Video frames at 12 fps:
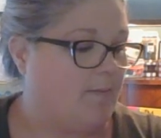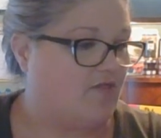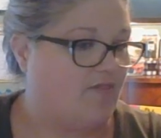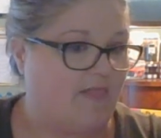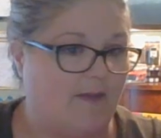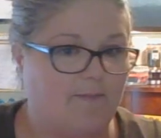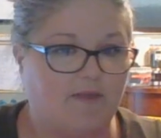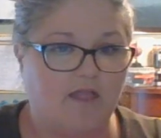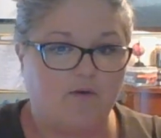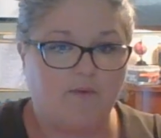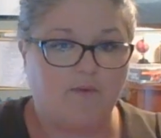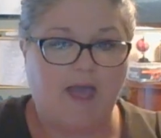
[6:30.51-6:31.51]
let me
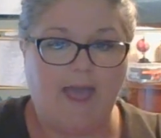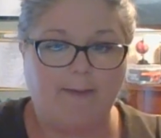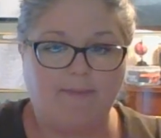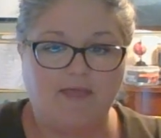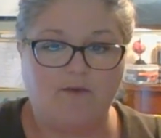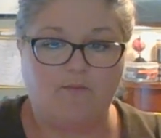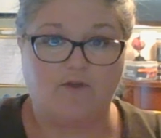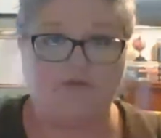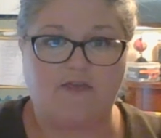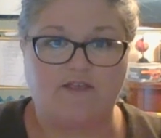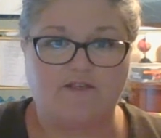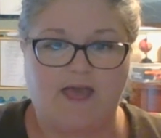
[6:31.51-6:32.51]
know what happened, what you
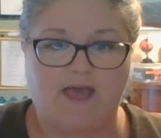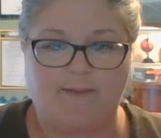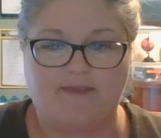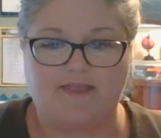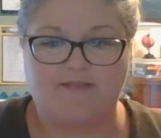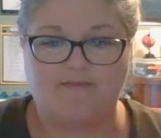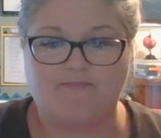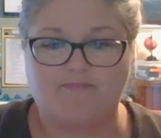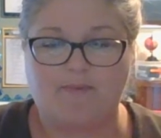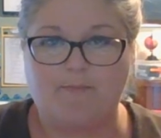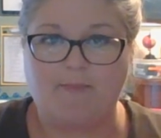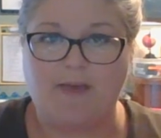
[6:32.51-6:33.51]
think is going to happen.
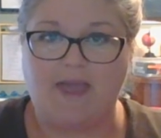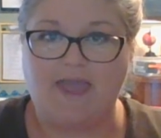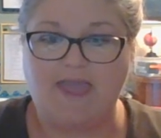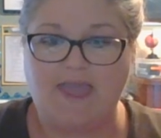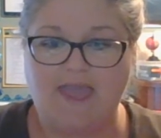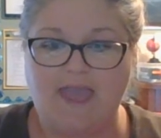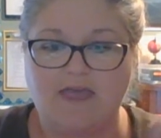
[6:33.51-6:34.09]
Bye.